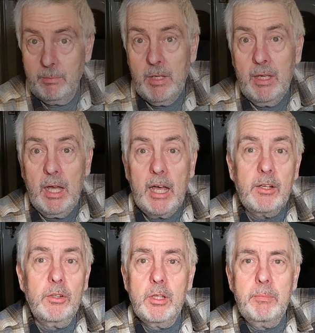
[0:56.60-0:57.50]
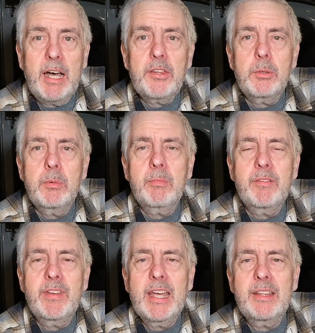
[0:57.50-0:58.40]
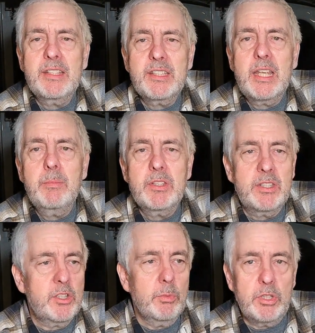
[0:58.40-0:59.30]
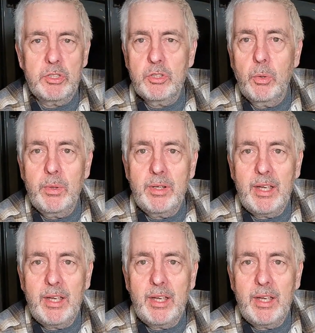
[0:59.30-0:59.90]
the time. I go to the bathroom in my van the same as you would go